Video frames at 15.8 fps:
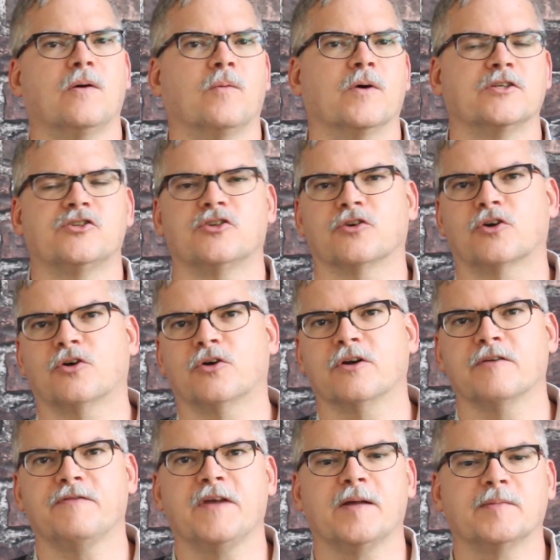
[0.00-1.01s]
What's their
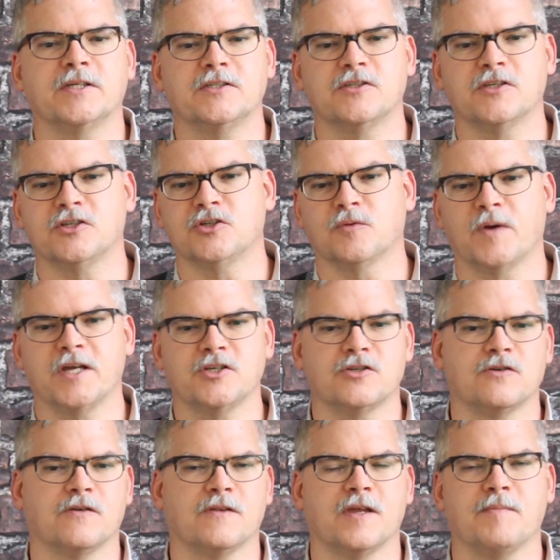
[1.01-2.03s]
current family
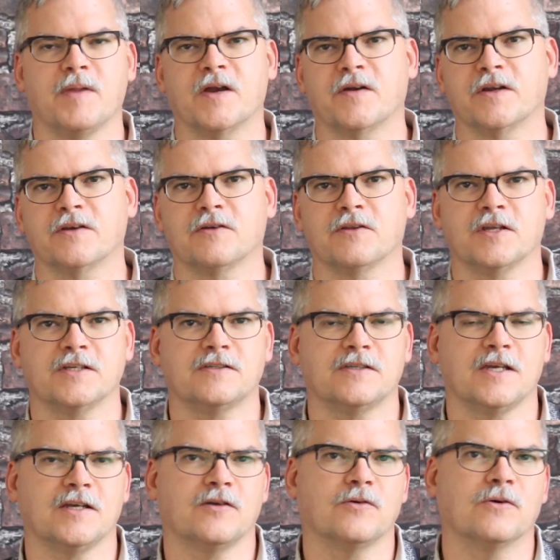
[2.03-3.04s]
situation? Are they married? Are they
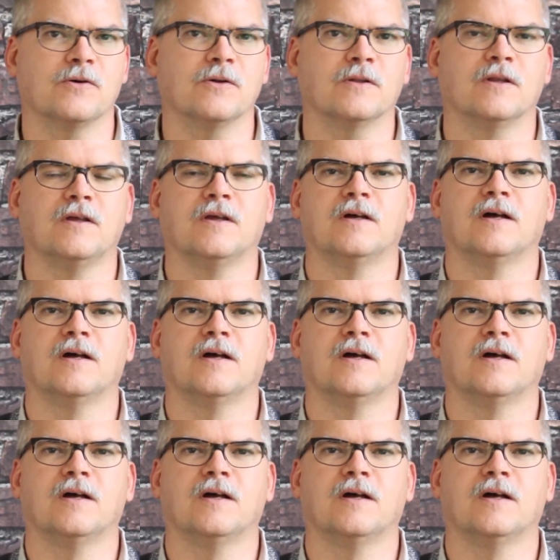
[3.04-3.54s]
single?